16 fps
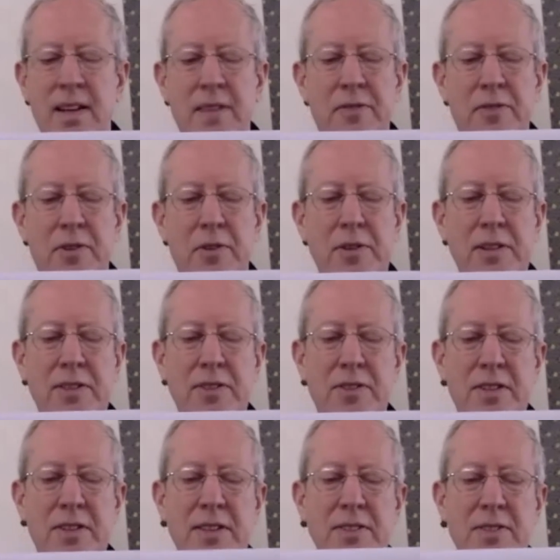For
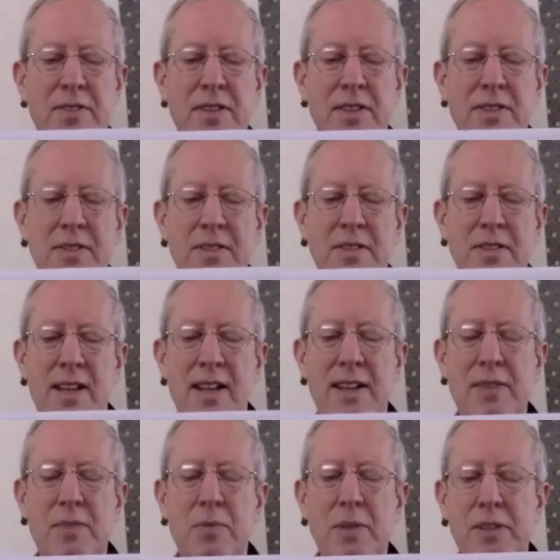instance, this is like
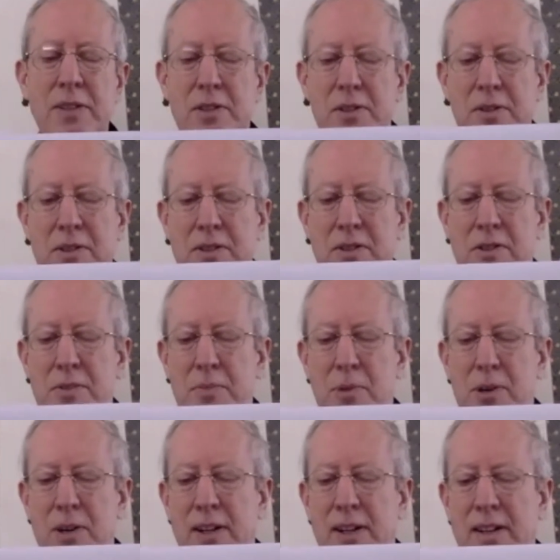winter and
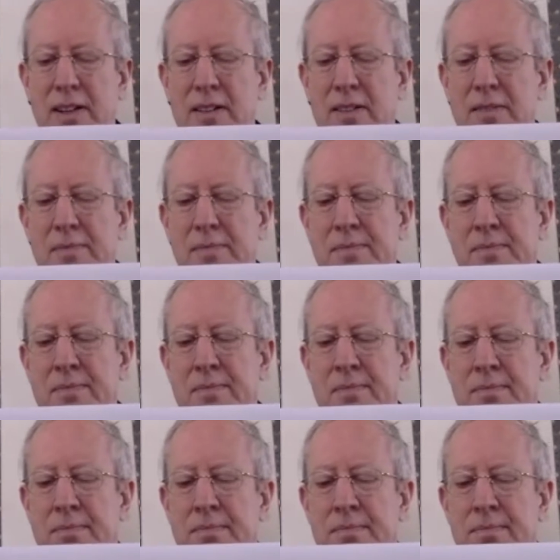spring.
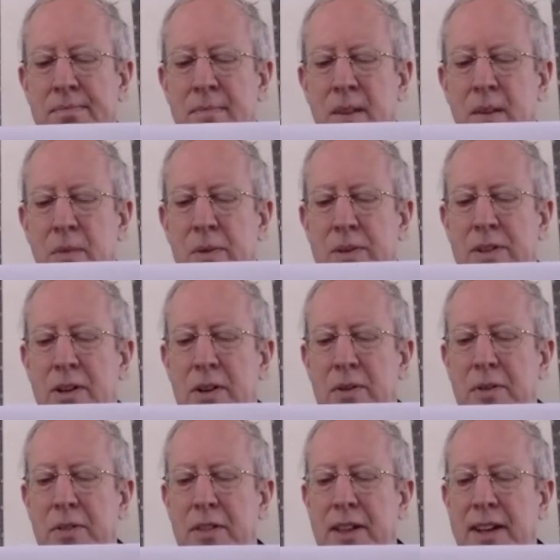We
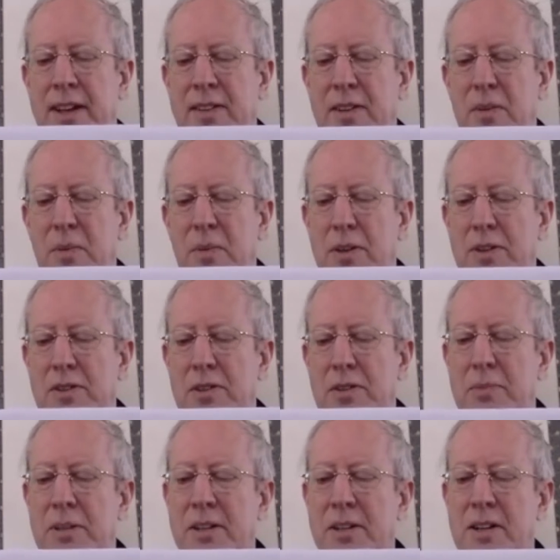don't think that winter
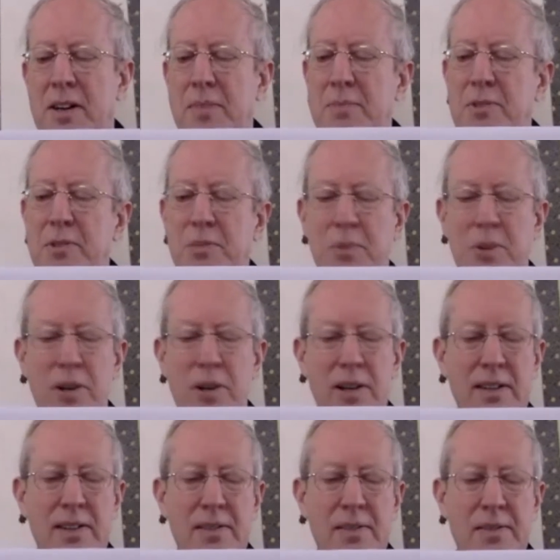becomes spring,
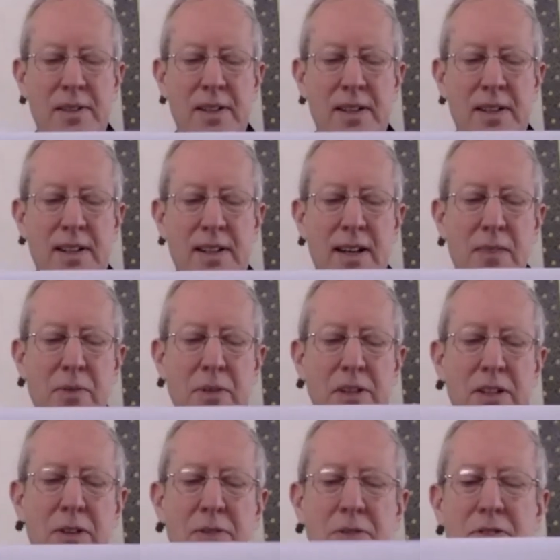and we
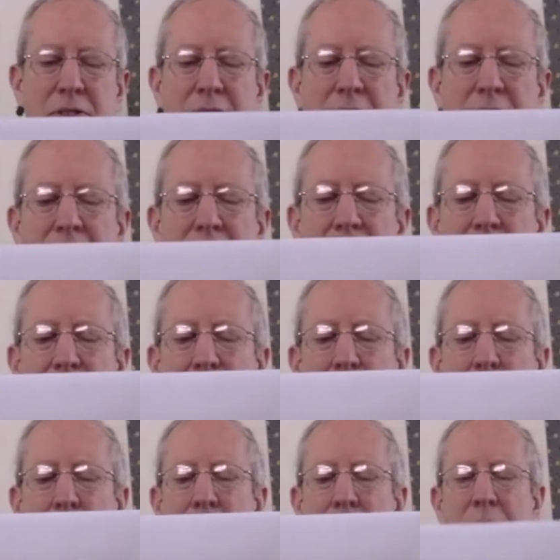don't say that
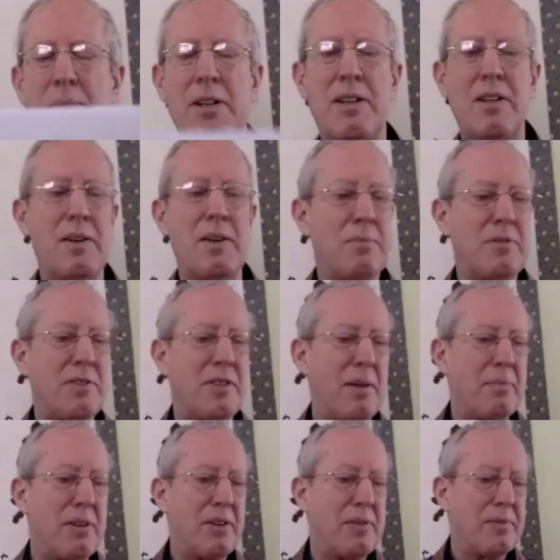spring becomes summer.